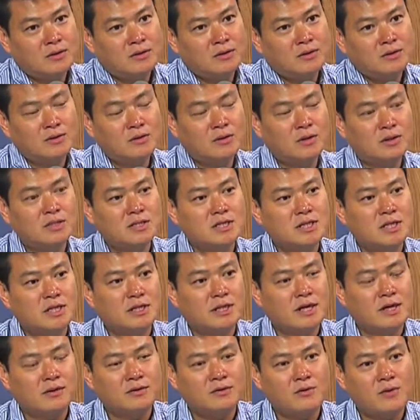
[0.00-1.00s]
you can take
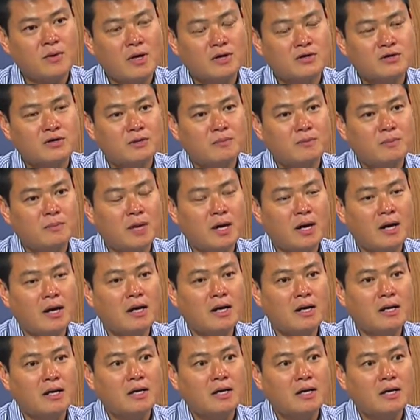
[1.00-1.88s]
that direction, but